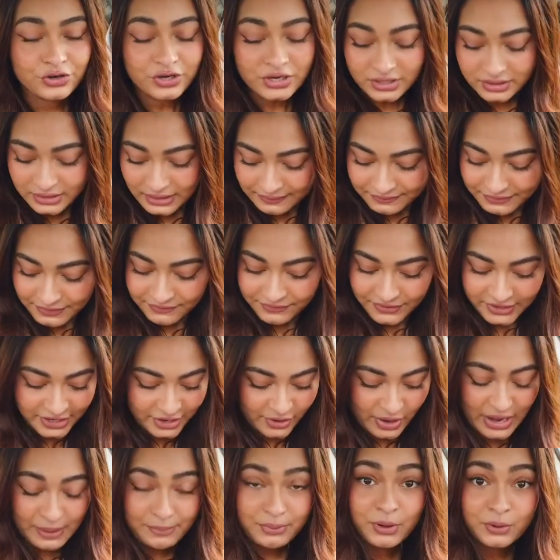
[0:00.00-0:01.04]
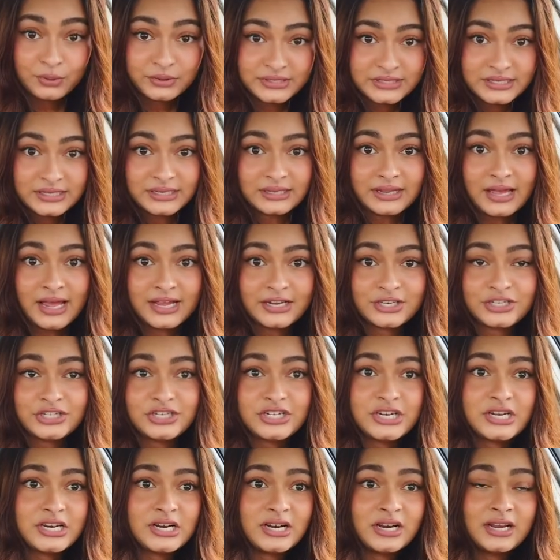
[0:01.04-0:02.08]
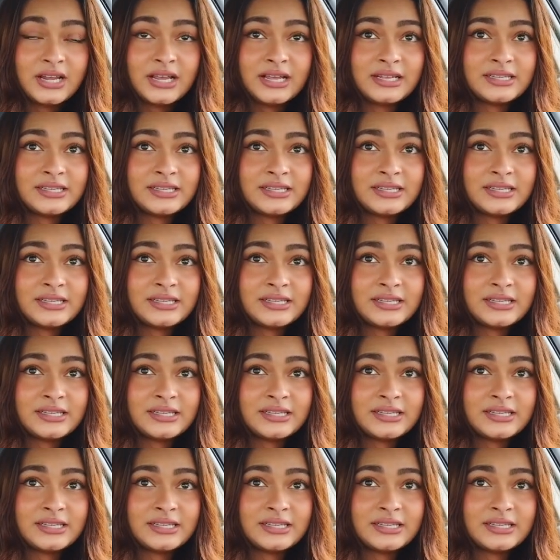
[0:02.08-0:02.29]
You're gonna love the video I posted last year.